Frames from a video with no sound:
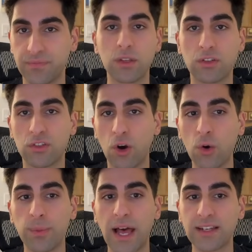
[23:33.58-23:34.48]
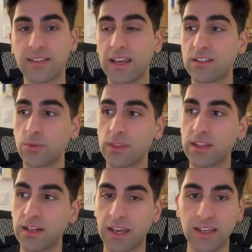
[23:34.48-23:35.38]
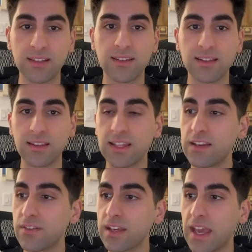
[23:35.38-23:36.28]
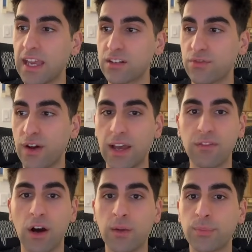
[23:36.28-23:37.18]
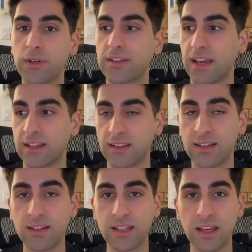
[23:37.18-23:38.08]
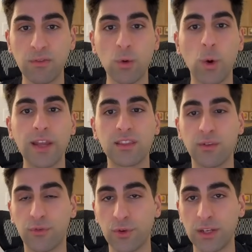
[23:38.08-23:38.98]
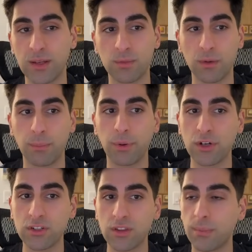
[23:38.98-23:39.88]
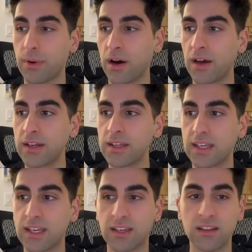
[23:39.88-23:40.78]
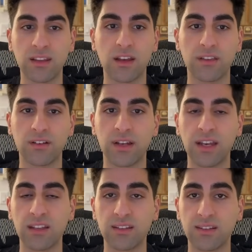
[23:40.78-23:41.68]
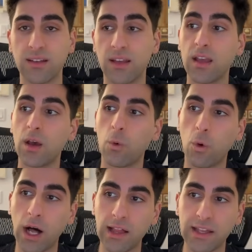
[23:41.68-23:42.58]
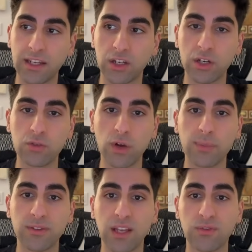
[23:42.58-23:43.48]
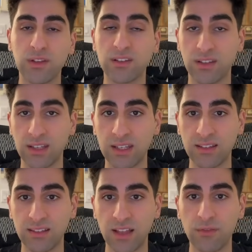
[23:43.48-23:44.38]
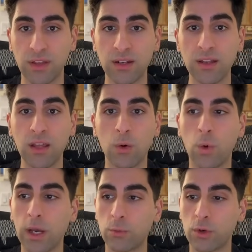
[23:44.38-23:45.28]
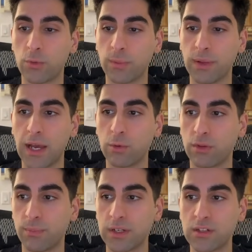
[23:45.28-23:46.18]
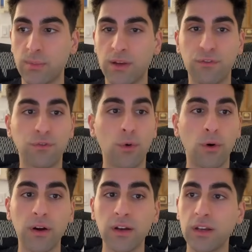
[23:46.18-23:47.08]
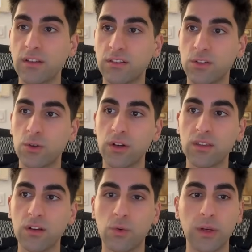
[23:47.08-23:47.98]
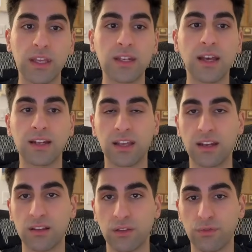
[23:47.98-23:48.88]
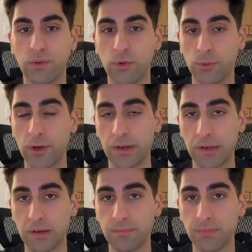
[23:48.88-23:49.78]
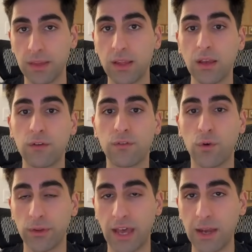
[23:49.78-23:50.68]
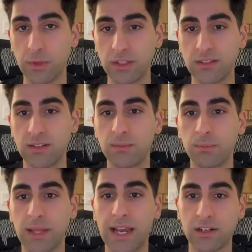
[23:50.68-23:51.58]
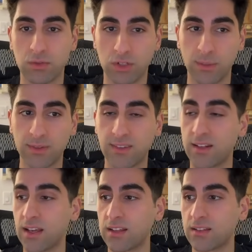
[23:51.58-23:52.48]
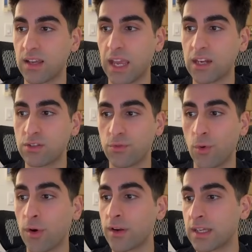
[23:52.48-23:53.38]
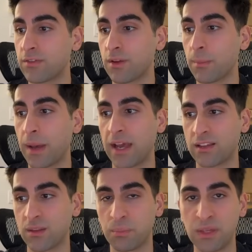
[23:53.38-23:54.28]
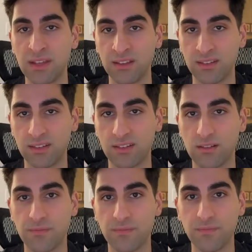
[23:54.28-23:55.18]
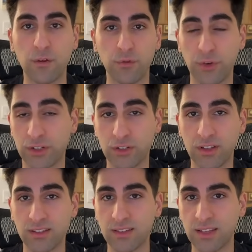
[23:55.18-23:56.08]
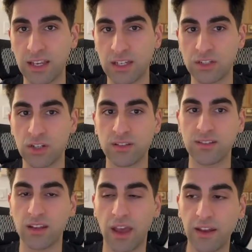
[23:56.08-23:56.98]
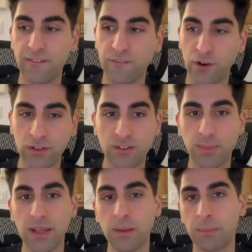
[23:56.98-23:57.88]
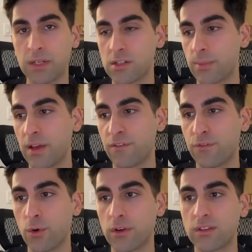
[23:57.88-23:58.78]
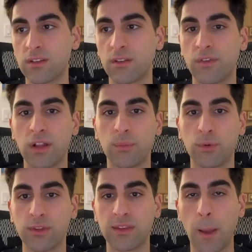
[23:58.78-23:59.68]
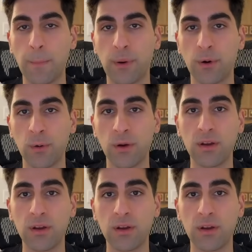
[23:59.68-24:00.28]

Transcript: So black takes with the knight, leaving h5 unprotected, giving white the freedom to push the pawn, kicking the other knight. While it could drop safely to e7, white would reply with bishop f4, skewering the queen and getting the full rook. For that reason, black jumps the knight to h4, giving back the piece. Fischer doesn't take it just yet, first playing bishop f4 to develop with tempo.